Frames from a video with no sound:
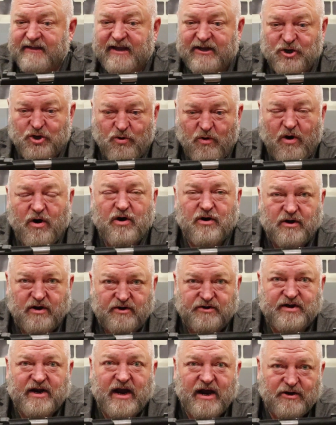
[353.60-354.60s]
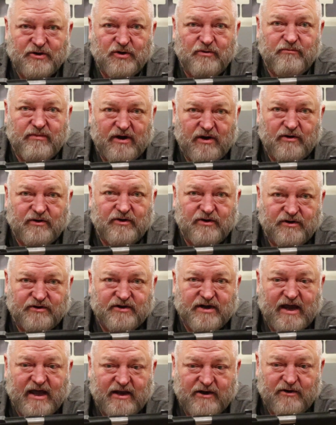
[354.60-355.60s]
You are going to tighten your belt good
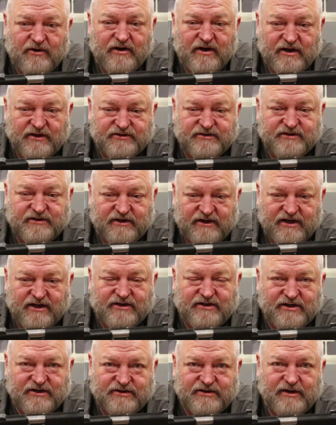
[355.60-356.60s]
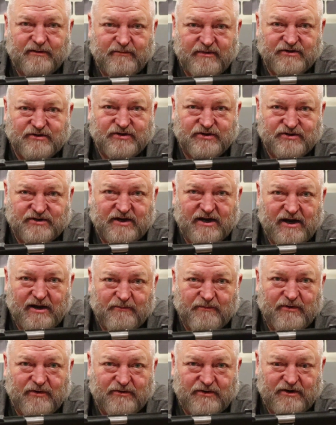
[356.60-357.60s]
and tight on this to get this sumbitch to stay
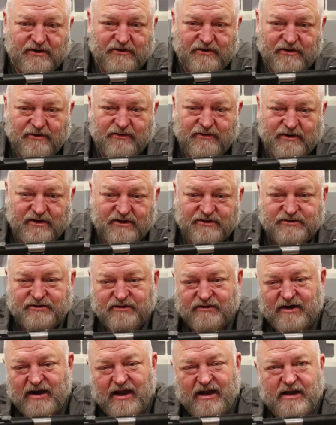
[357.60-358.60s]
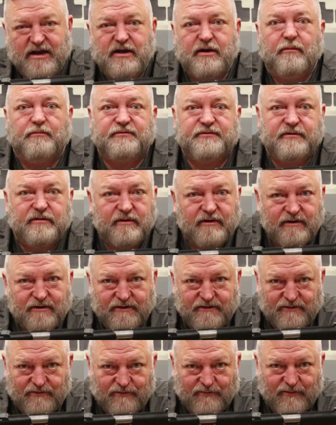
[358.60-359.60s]
up on you, you know, unless you got hips.
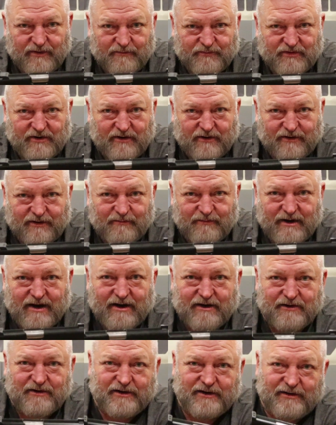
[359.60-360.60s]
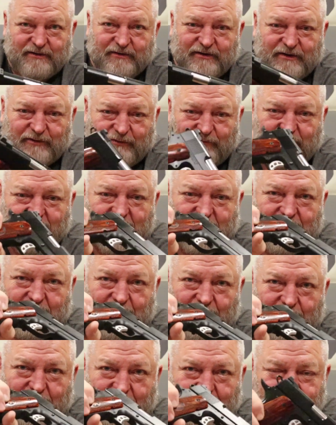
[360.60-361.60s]
You know what I'm talking about? And then it'll ride
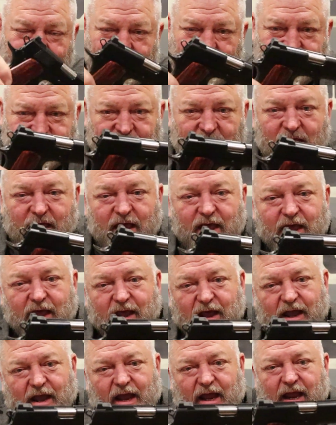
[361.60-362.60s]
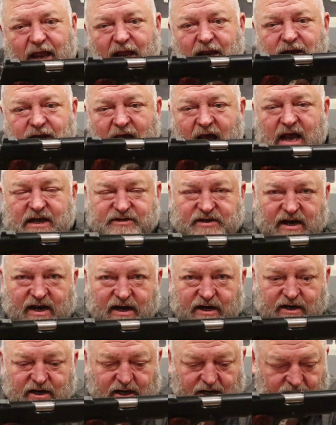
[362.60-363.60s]
out like this. Nice
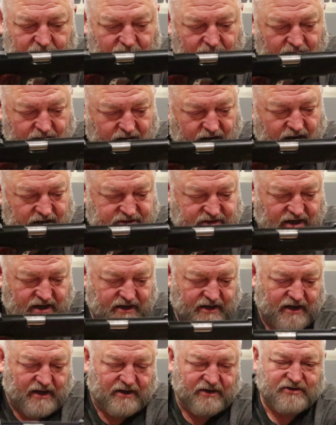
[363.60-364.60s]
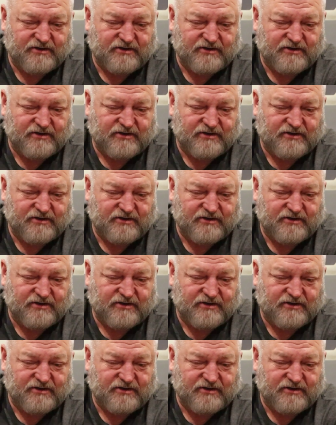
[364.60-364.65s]
handgun, nice handgun.